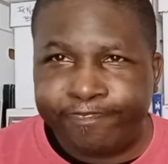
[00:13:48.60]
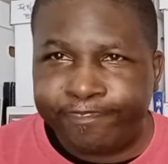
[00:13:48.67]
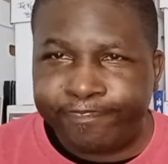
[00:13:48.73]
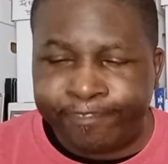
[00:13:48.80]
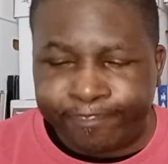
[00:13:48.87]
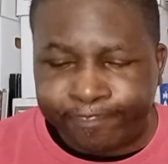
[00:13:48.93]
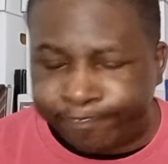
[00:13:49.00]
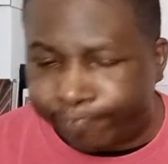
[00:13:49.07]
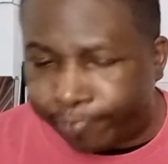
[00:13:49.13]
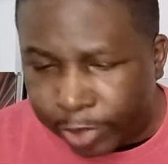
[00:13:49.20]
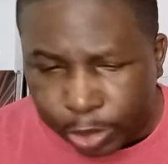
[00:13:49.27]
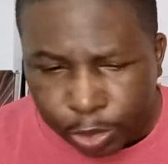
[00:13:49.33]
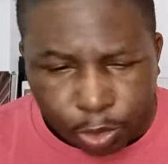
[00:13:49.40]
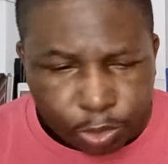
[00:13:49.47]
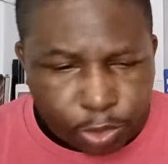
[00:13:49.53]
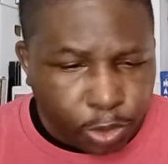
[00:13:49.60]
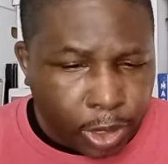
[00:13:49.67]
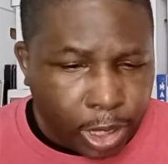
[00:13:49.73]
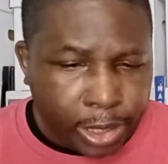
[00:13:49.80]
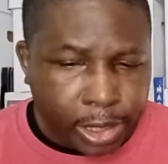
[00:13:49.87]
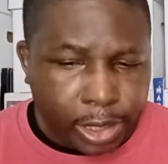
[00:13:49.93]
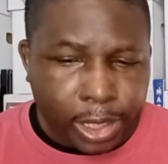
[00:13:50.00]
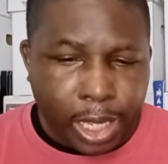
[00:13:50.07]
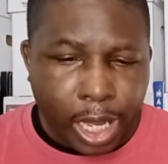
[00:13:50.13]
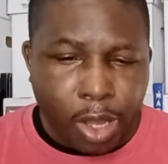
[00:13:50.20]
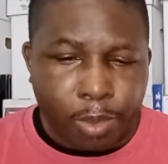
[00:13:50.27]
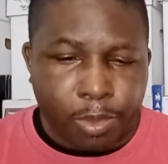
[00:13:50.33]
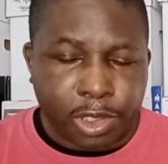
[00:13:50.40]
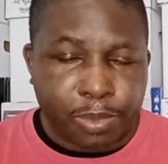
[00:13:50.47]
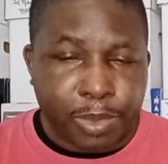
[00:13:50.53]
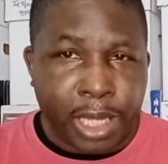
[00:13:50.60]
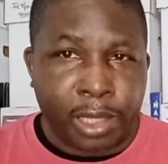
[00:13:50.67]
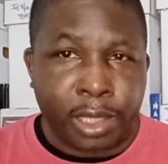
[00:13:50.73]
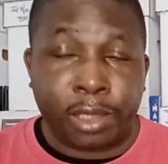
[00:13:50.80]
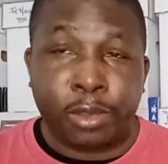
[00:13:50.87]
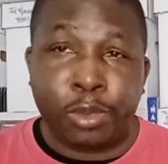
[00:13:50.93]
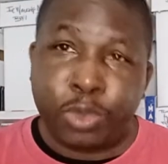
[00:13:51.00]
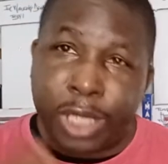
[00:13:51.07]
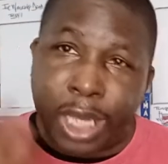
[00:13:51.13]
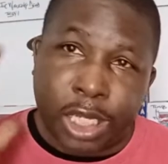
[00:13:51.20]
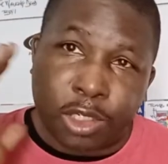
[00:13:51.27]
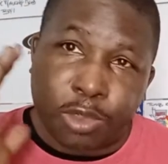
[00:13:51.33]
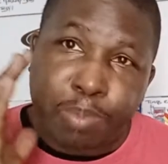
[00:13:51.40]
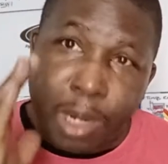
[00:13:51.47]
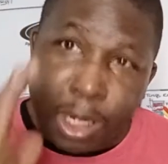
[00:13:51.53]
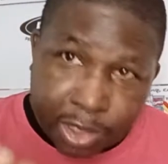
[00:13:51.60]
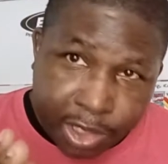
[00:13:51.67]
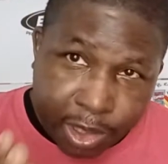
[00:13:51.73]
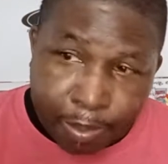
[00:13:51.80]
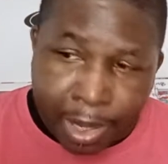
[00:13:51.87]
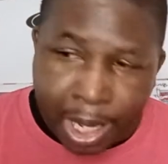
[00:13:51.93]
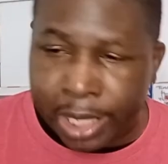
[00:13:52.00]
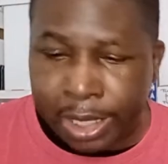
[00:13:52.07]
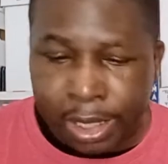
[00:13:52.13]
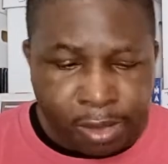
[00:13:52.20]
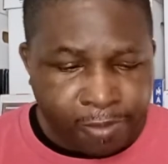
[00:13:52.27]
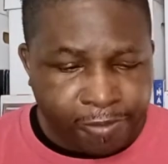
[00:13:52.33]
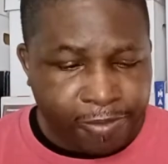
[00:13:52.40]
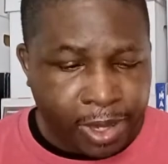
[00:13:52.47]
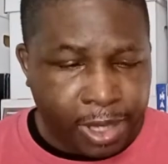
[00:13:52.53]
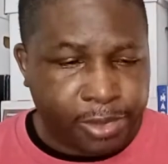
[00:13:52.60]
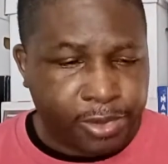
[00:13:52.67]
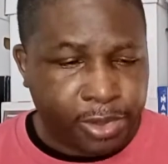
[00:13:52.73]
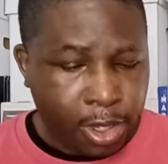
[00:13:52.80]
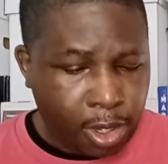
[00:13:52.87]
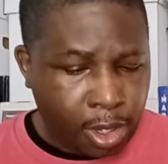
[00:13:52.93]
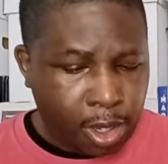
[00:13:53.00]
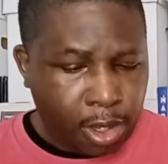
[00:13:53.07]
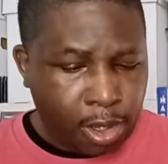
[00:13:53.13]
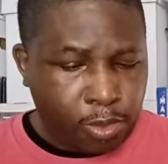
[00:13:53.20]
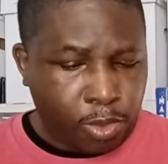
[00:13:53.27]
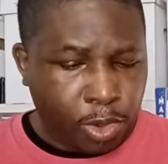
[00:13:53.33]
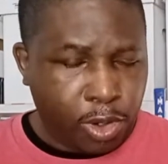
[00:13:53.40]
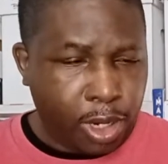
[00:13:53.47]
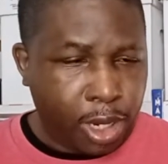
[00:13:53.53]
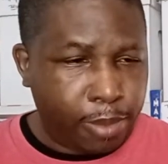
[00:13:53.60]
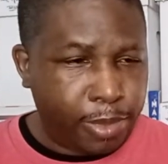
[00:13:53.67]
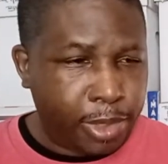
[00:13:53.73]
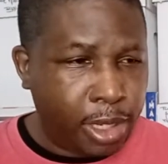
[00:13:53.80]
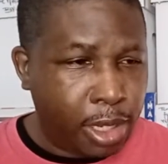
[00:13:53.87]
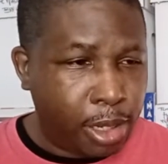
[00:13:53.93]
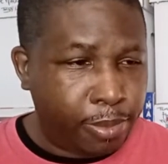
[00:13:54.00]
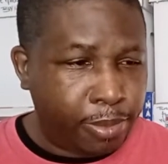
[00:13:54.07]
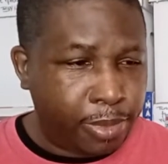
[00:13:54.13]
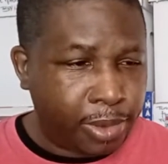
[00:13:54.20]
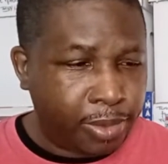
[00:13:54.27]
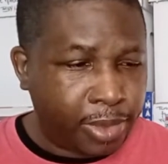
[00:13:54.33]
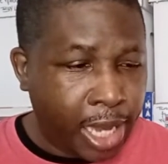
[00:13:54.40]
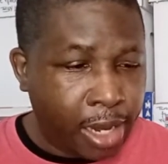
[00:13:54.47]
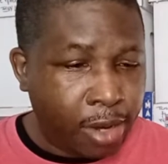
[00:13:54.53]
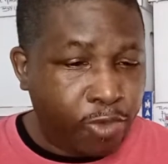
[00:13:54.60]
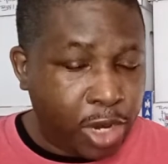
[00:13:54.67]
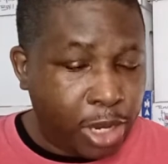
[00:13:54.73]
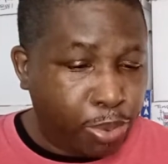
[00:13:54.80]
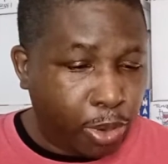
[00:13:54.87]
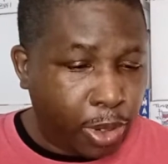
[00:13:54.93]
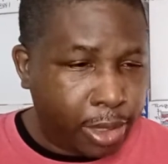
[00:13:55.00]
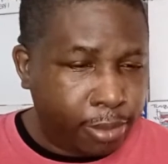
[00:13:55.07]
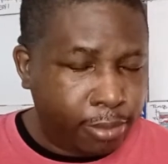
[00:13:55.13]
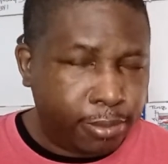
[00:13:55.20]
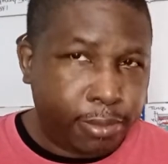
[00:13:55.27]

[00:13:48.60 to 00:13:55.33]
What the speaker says: You don't do that in the comic books, man. Let Luke Cage punch somebody in the face. Word up. Got a reprint.